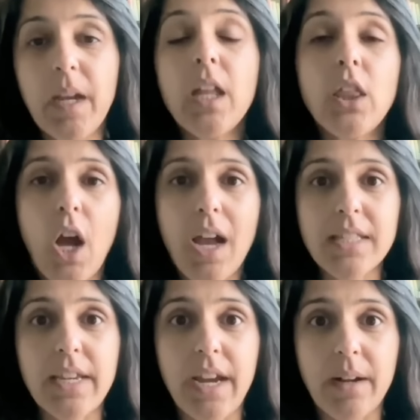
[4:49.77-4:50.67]

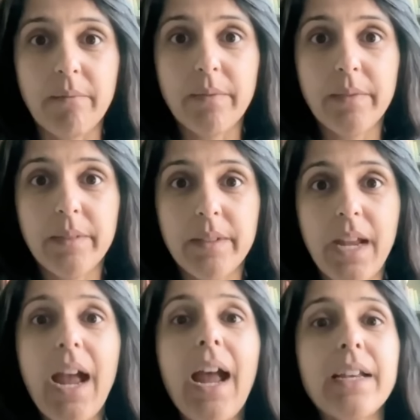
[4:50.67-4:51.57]
nausea,
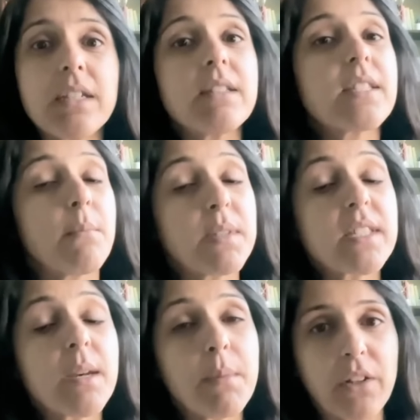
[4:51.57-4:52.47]
and some
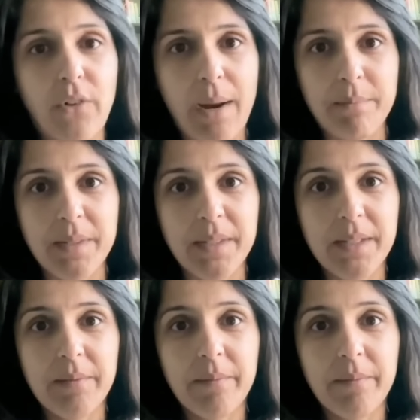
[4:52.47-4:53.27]
stomach cramps.